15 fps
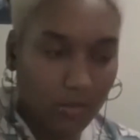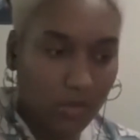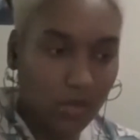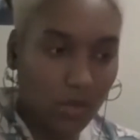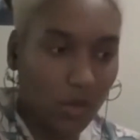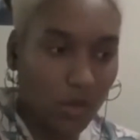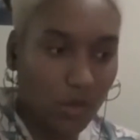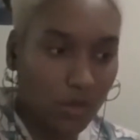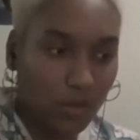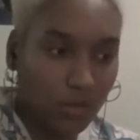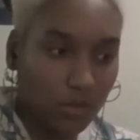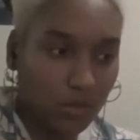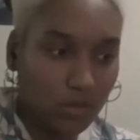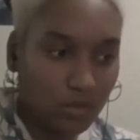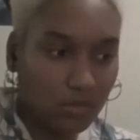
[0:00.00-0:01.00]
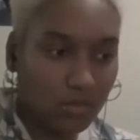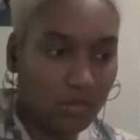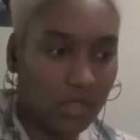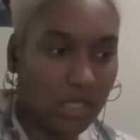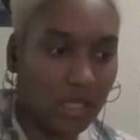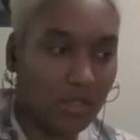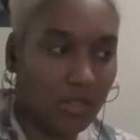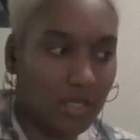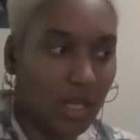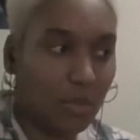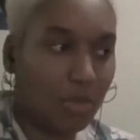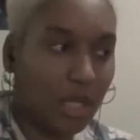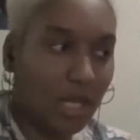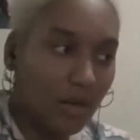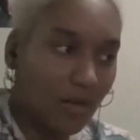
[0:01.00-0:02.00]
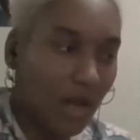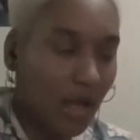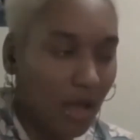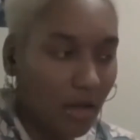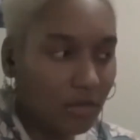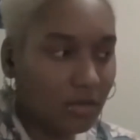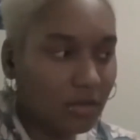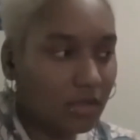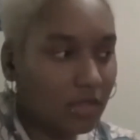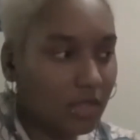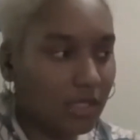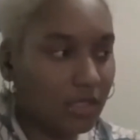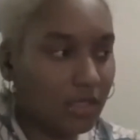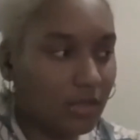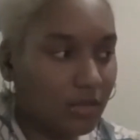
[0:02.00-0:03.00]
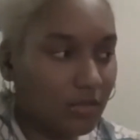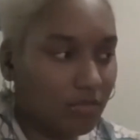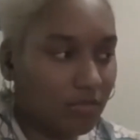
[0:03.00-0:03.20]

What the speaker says: So then I just like play around, and